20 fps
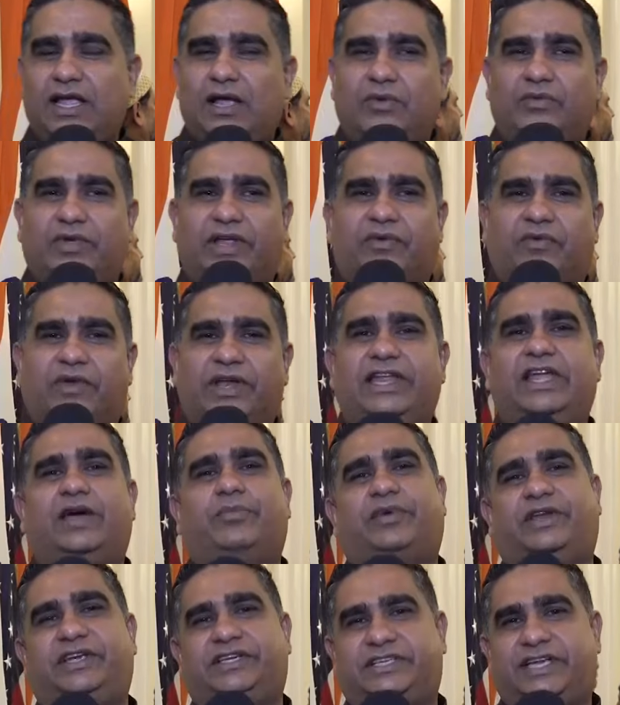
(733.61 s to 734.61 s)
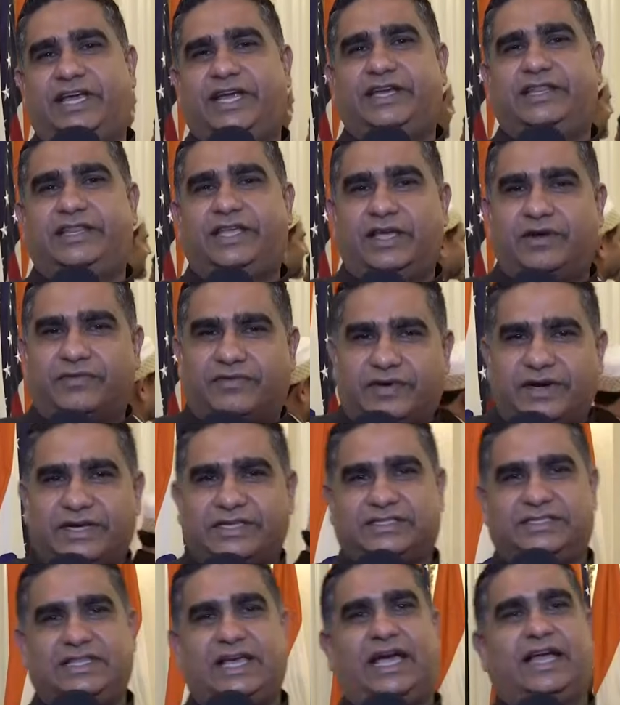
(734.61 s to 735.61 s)
We really appreciate the
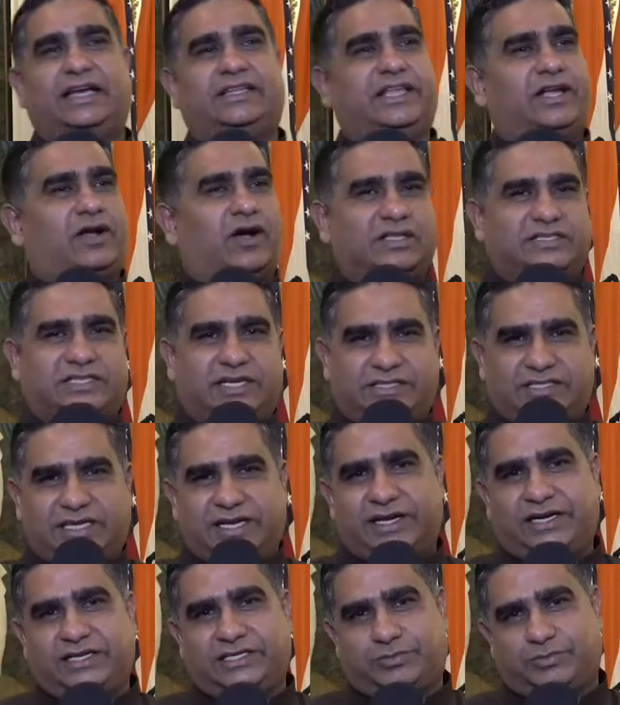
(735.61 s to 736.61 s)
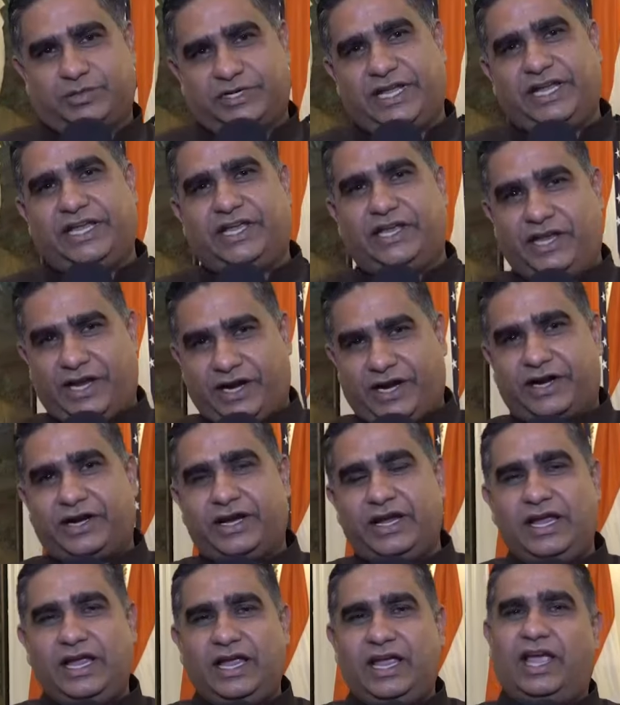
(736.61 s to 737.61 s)
efforts that the Consulate General is putting here.
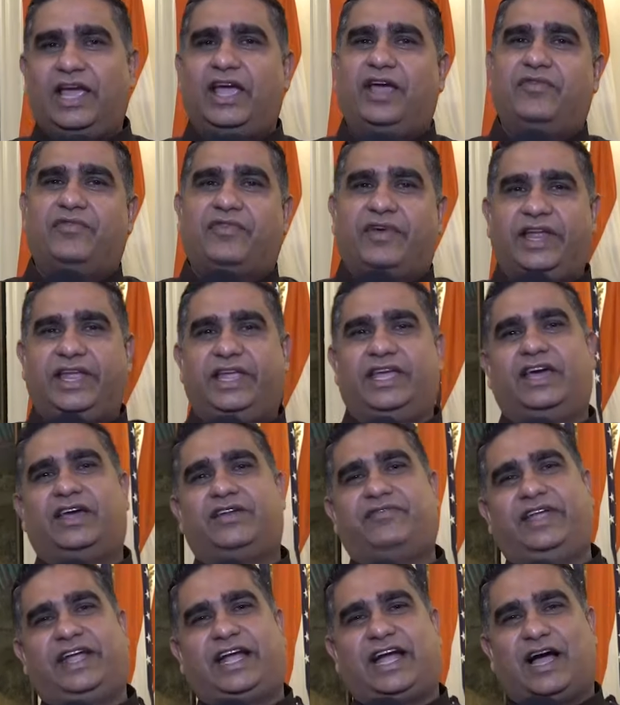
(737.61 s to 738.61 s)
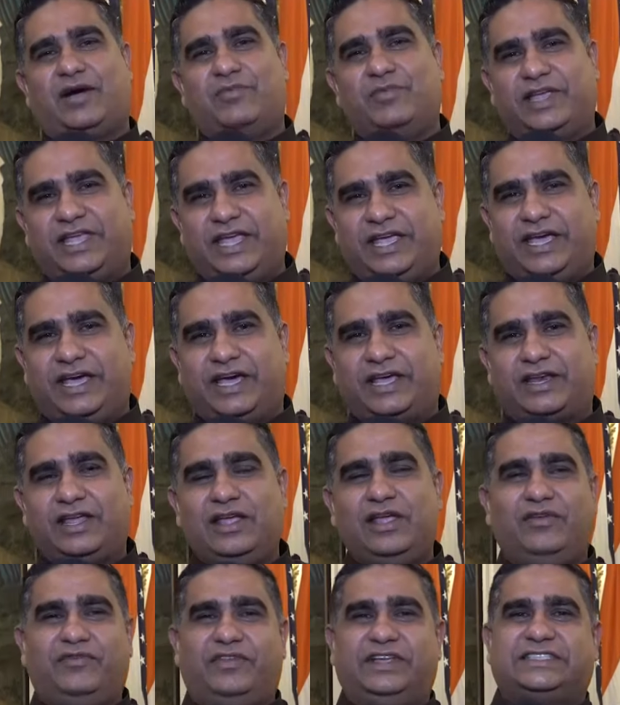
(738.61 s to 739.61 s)
Every year we come here,
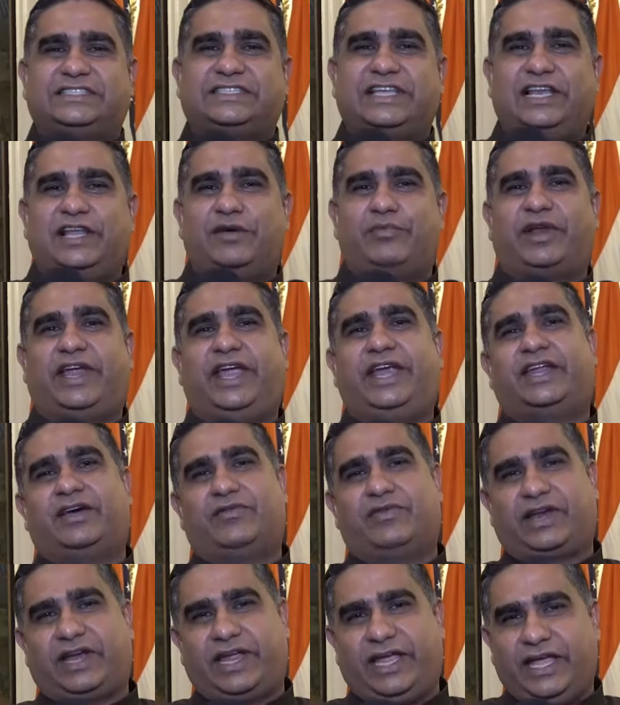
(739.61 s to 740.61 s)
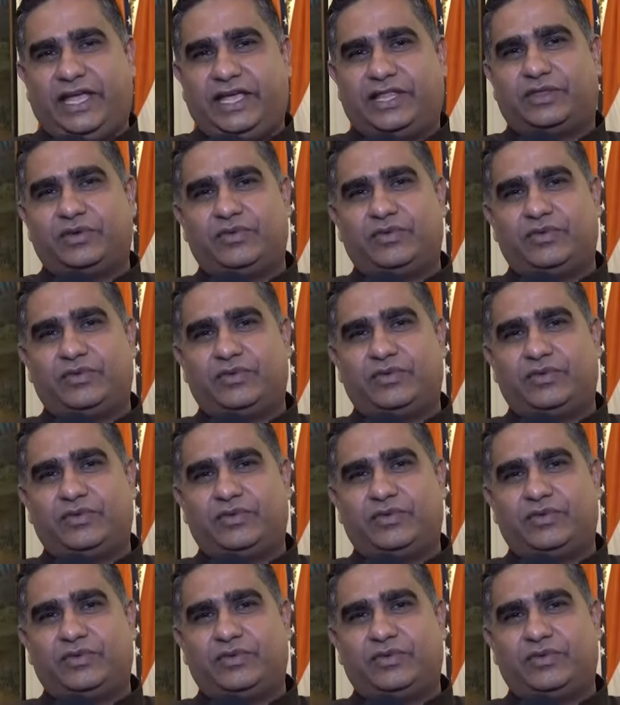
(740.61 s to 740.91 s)
we celebrate our Eid